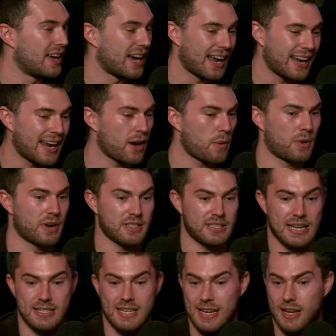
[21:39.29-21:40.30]
And I don't want to
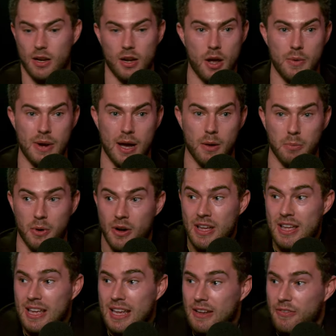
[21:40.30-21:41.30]
say take a loan out, but
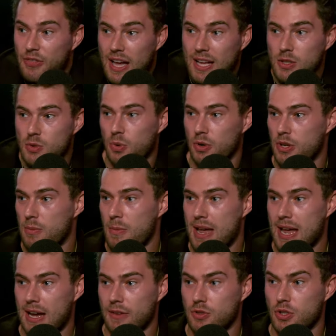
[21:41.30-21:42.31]
if that's what you may
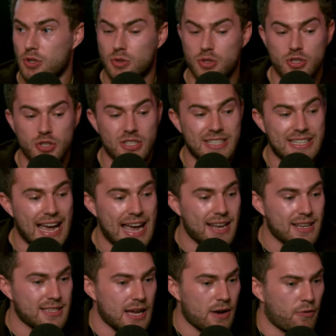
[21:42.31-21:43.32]
have to do to just get
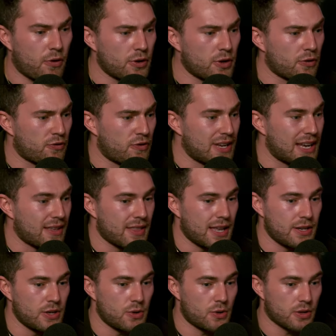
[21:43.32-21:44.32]
yourself on your feet, and
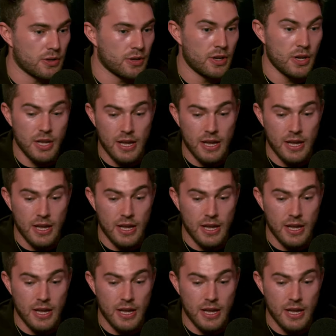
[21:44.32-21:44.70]
then you can,